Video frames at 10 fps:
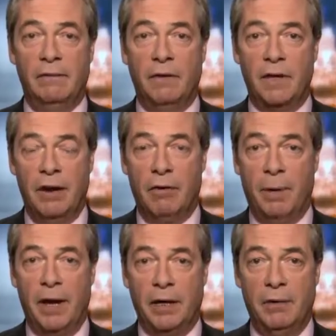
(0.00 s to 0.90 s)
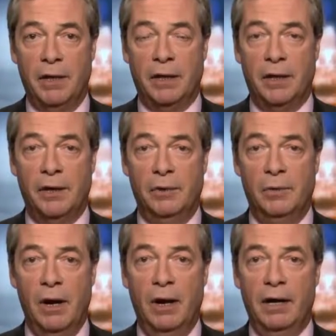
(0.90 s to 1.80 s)
that the European Union,
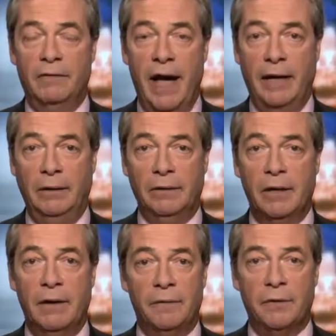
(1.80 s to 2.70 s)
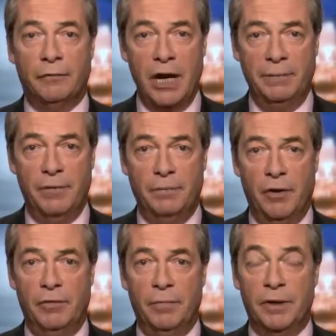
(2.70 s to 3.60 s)
who have held the freedom of
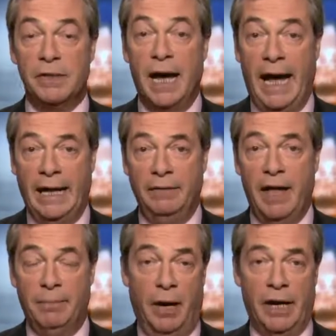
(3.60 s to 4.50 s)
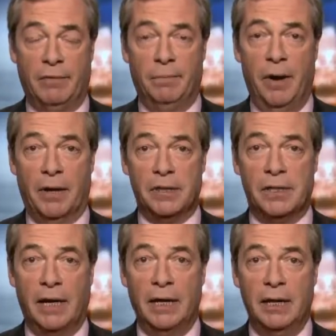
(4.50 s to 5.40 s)
movement and their migrant
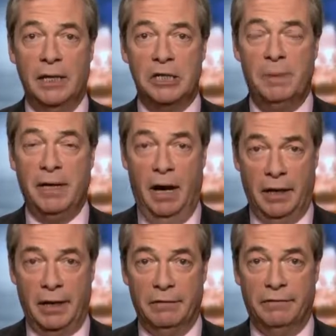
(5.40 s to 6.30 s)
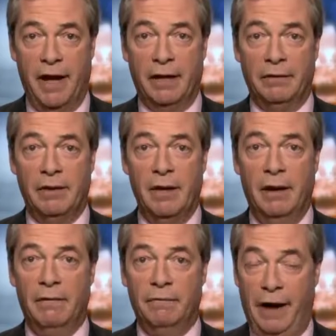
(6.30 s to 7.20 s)
policy to be an article of faith,
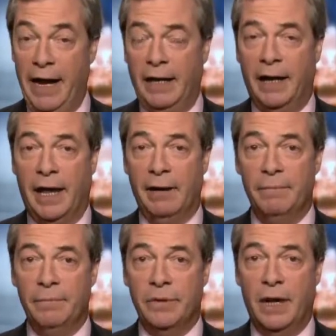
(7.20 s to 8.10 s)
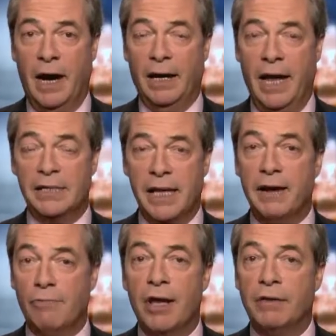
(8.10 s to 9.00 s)
frankly, unless
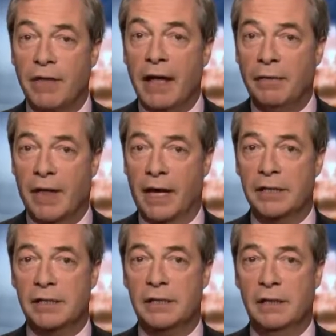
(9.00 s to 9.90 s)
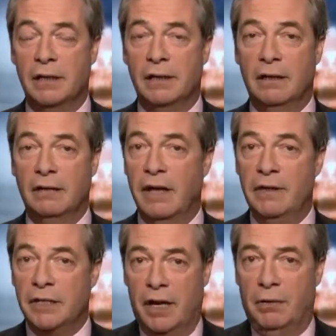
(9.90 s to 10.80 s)
they rethink this, then
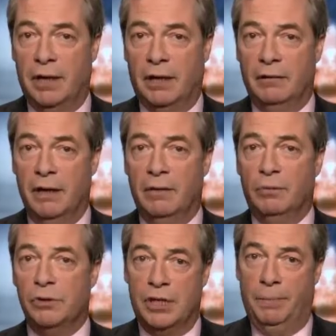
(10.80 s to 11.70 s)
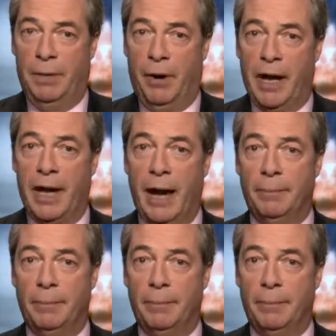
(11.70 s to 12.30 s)
this union will simply break up.